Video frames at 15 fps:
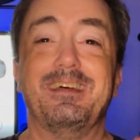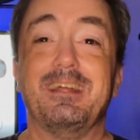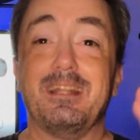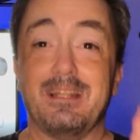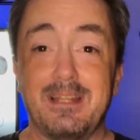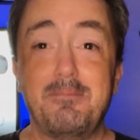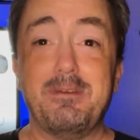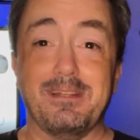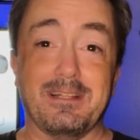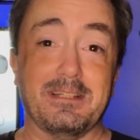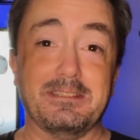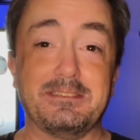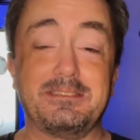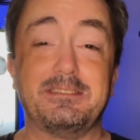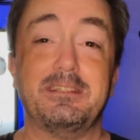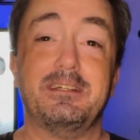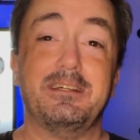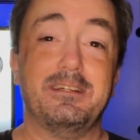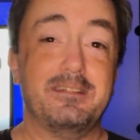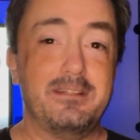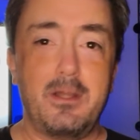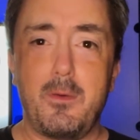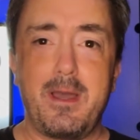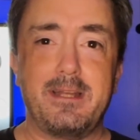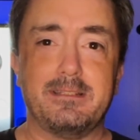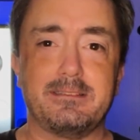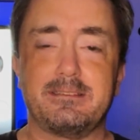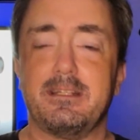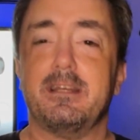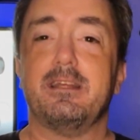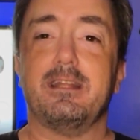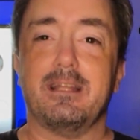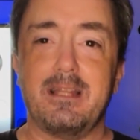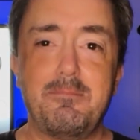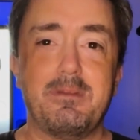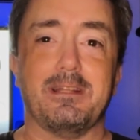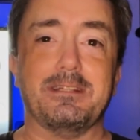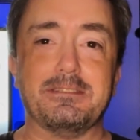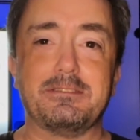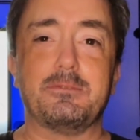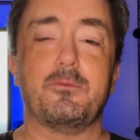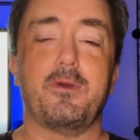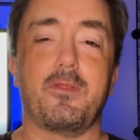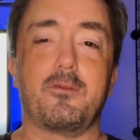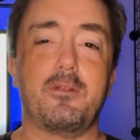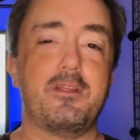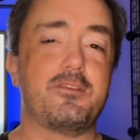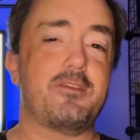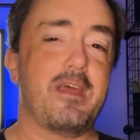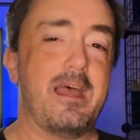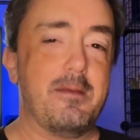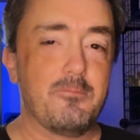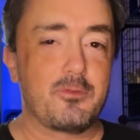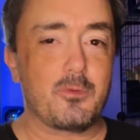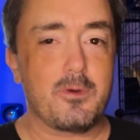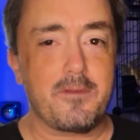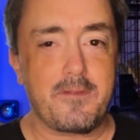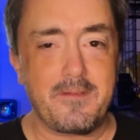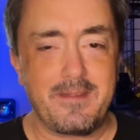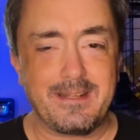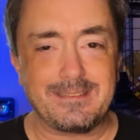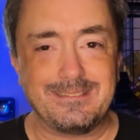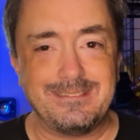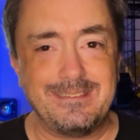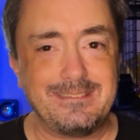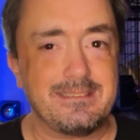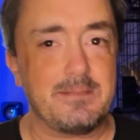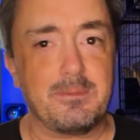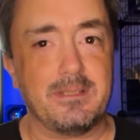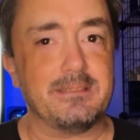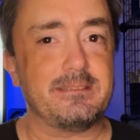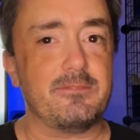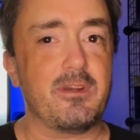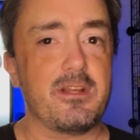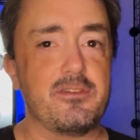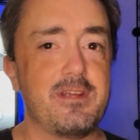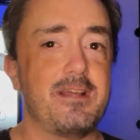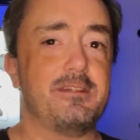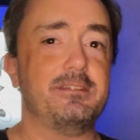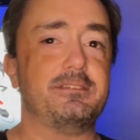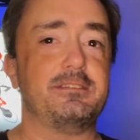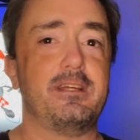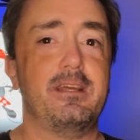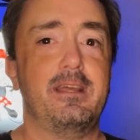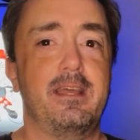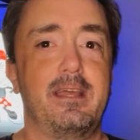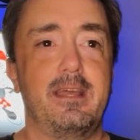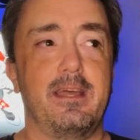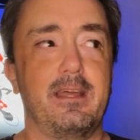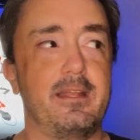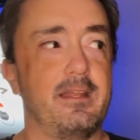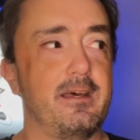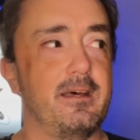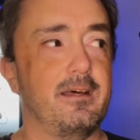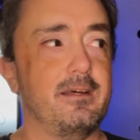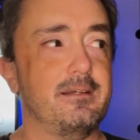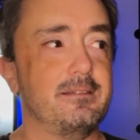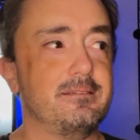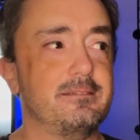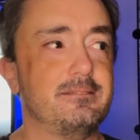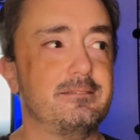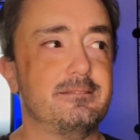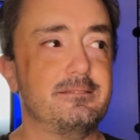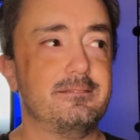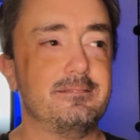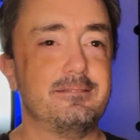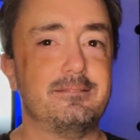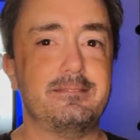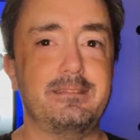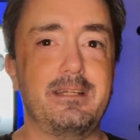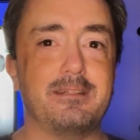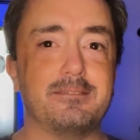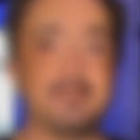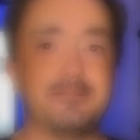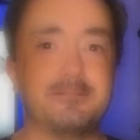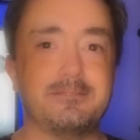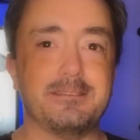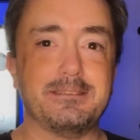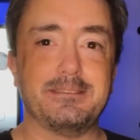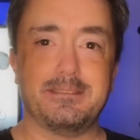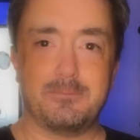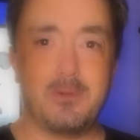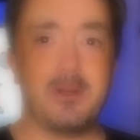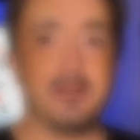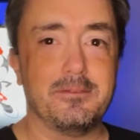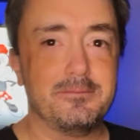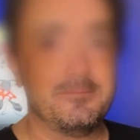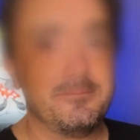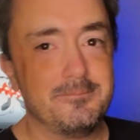Limitless, no edits. Limitless with Chris Hemsworth on the next Disney Plus Everyday Challenge. And yeah, I'll see you tomorrow.